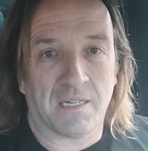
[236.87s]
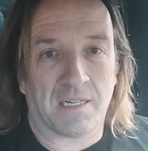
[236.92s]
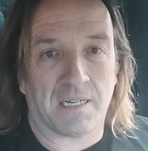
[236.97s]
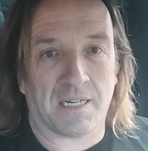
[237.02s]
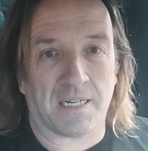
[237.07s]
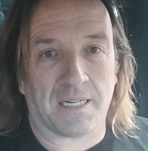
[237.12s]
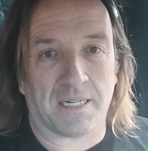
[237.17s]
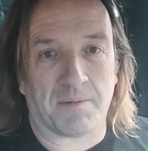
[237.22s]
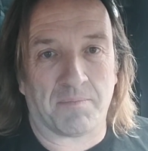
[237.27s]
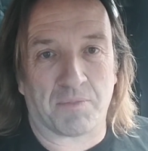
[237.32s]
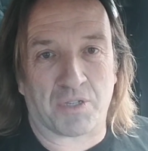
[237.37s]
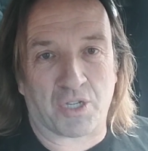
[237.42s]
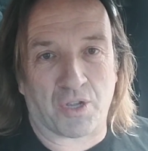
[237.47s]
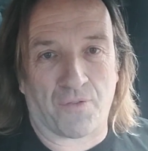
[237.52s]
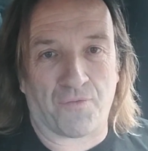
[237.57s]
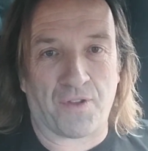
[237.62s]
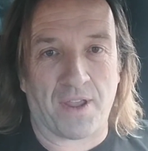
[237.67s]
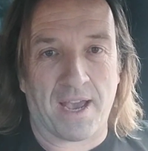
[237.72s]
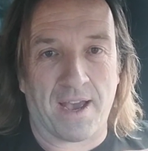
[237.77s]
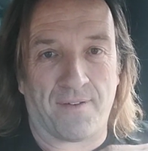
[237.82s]
So
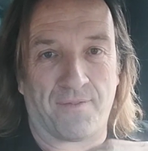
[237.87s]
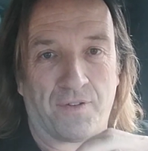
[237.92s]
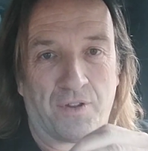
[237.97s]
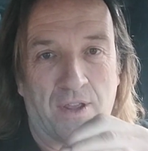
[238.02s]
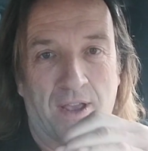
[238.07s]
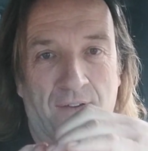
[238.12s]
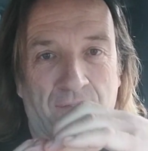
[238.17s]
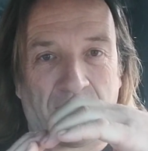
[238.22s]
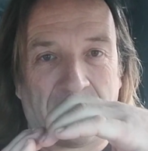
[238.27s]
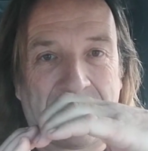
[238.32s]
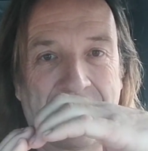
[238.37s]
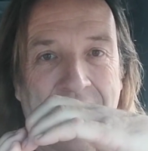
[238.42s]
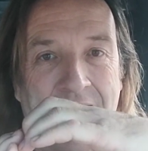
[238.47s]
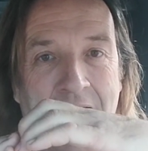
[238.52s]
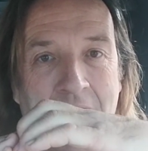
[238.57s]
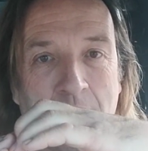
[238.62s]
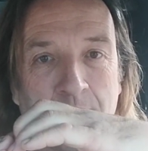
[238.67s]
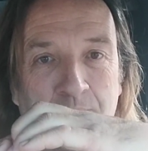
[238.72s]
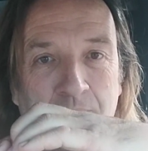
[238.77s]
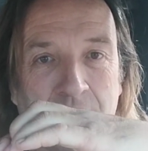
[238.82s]
if you have a
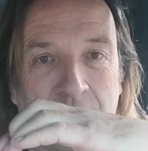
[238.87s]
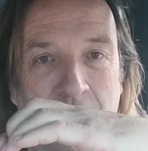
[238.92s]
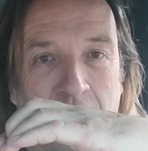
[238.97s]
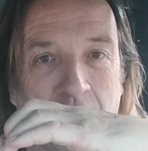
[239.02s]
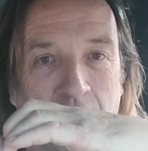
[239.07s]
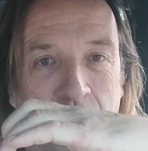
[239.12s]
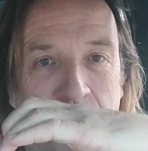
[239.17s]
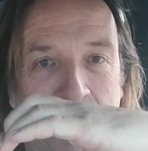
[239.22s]
gap, an air